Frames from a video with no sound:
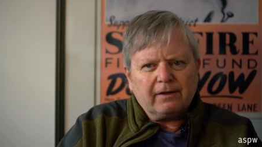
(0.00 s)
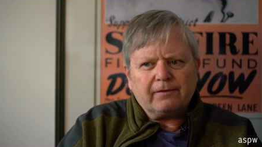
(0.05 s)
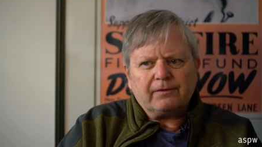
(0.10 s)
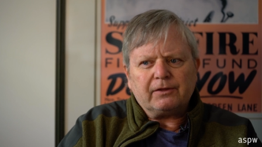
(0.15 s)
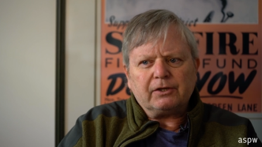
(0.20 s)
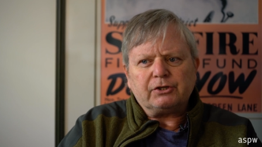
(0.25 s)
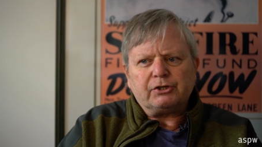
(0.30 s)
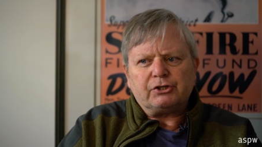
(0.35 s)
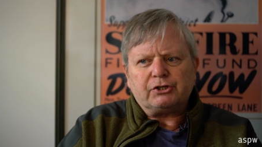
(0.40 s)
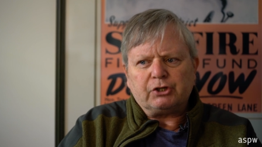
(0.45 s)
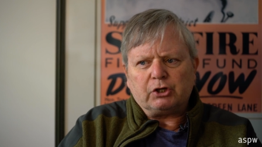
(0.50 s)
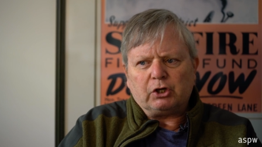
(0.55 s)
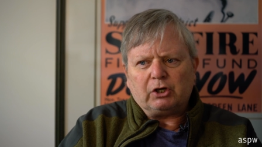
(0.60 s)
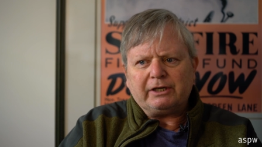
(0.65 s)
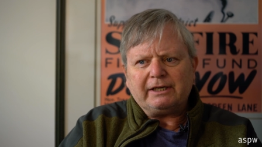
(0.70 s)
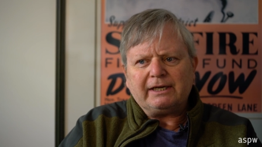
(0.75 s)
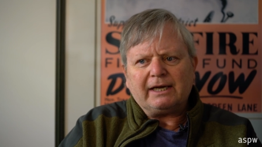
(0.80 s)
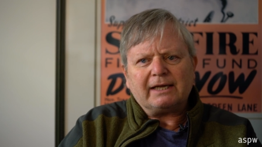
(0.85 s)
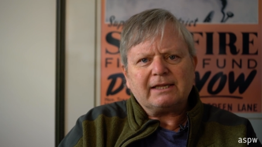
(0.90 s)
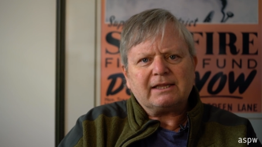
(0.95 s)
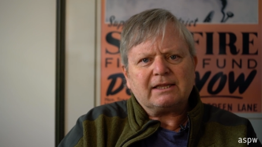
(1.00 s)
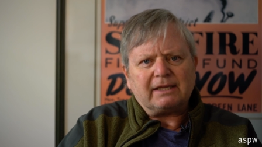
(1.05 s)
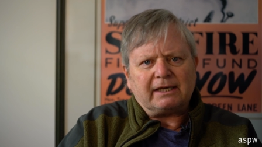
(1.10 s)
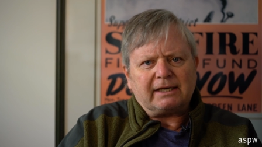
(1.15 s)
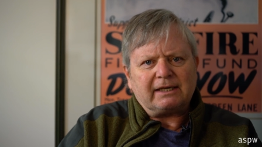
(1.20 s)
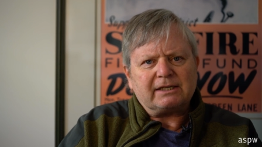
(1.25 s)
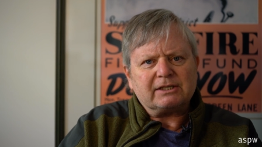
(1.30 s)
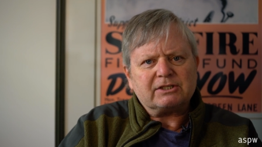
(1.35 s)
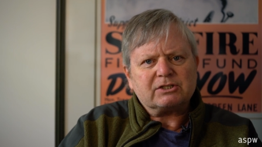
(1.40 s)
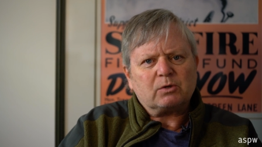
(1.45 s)
The journey I
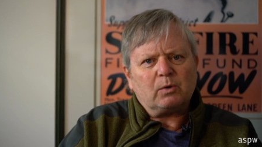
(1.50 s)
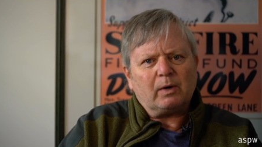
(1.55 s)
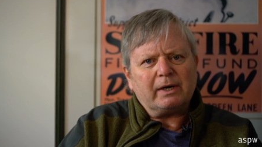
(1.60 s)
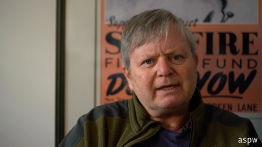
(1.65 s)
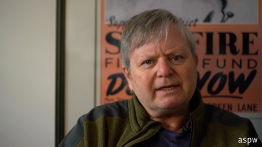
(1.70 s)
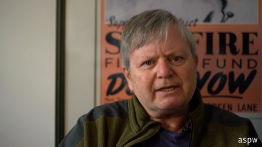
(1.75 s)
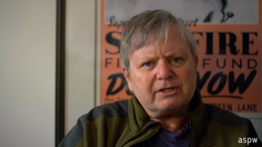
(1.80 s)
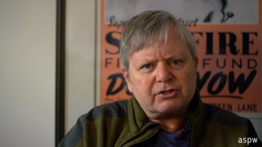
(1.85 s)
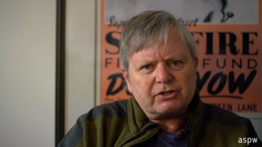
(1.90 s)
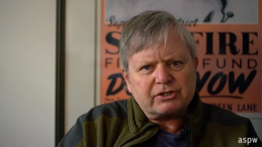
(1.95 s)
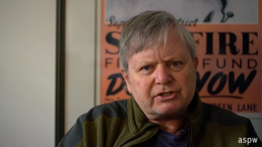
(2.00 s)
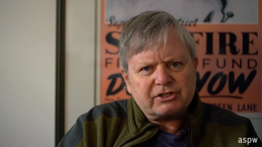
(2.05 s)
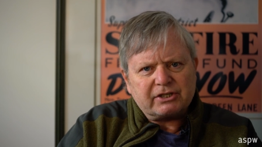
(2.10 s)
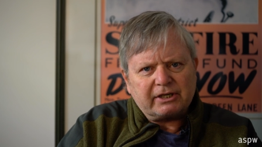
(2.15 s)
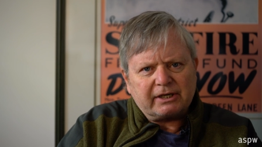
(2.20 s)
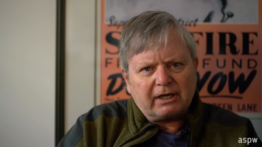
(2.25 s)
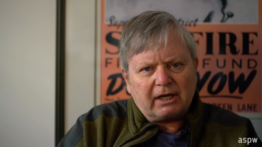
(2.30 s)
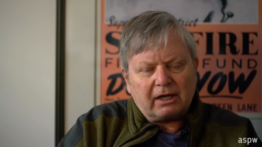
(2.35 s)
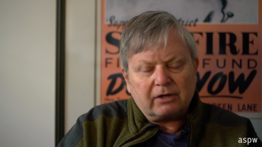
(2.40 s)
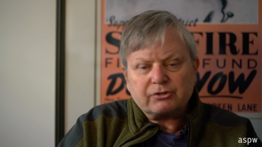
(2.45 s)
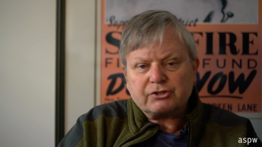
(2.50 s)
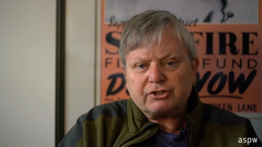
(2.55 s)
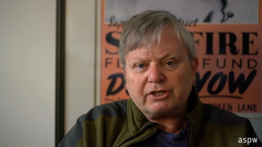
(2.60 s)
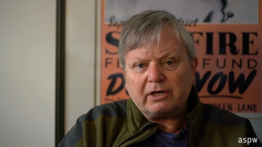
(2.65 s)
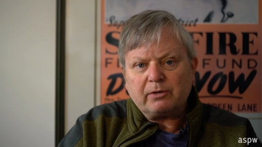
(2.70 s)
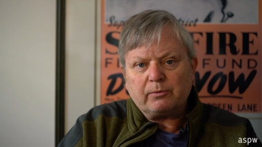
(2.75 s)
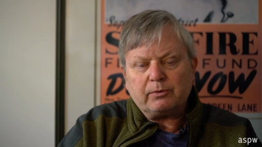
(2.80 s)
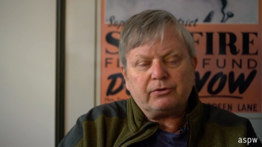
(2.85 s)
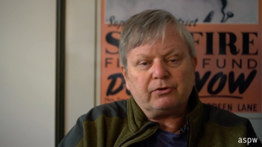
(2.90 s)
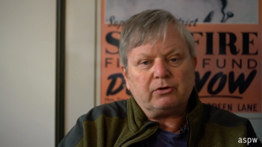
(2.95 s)
think is quite interesting. I'll
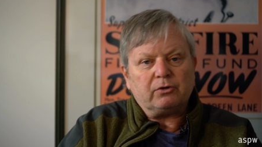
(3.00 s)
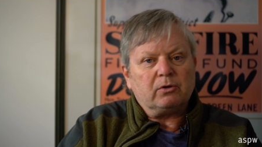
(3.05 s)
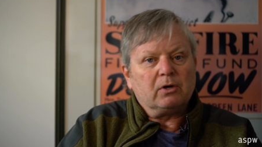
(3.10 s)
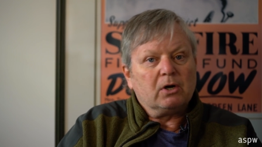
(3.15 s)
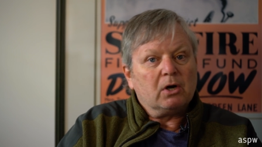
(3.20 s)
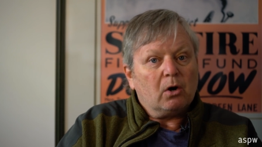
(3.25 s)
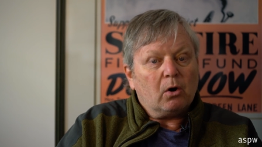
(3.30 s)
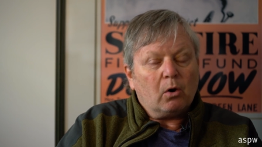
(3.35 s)
share with you